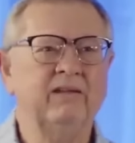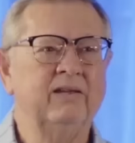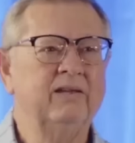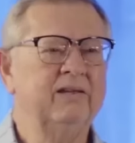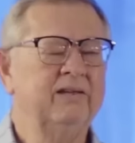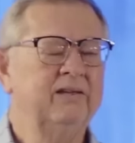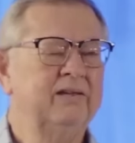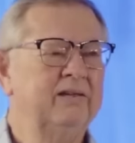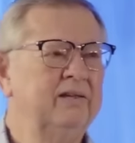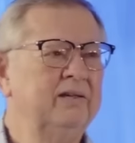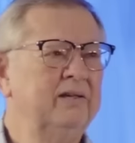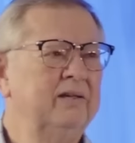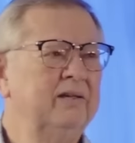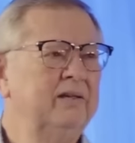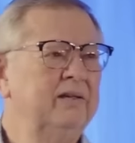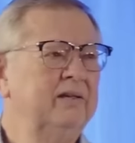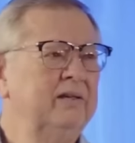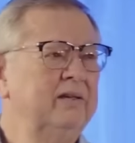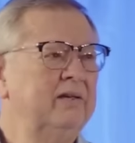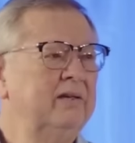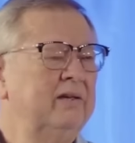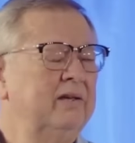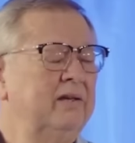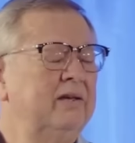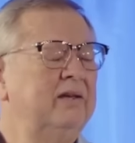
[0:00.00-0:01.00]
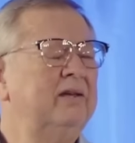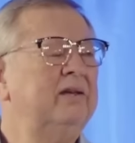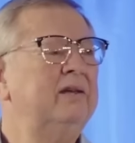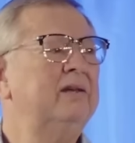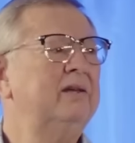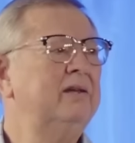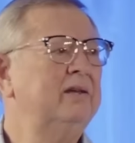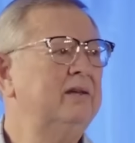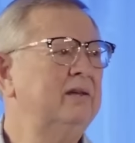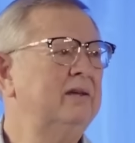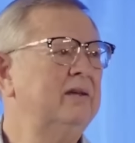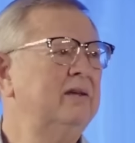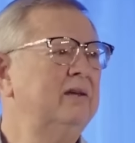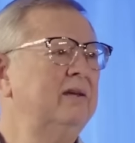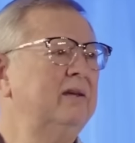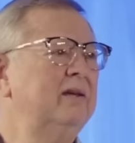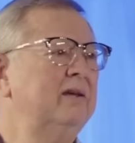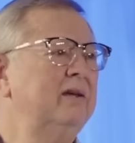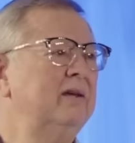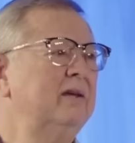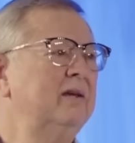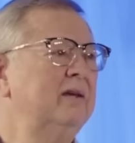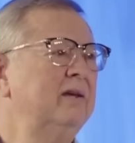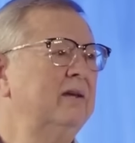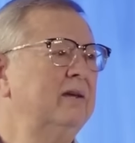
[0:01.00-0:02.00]

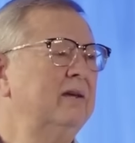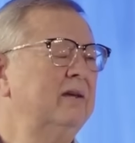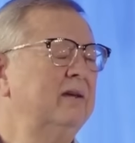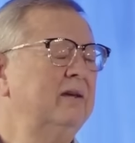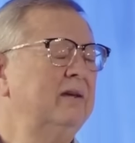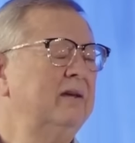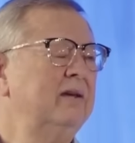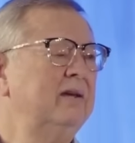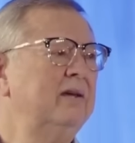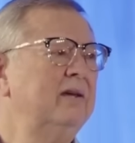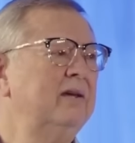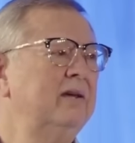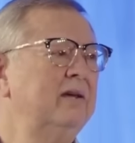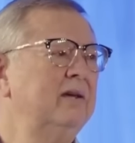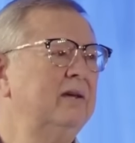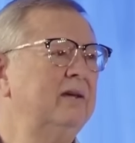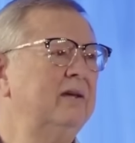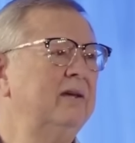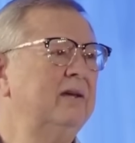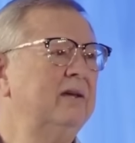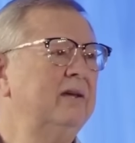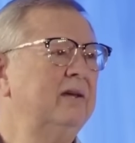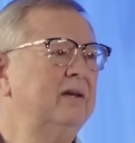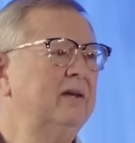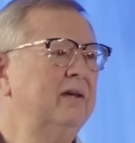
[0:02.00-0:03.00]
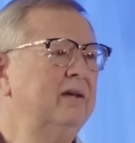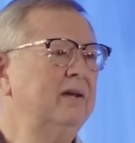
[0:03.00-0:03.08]
[no speech]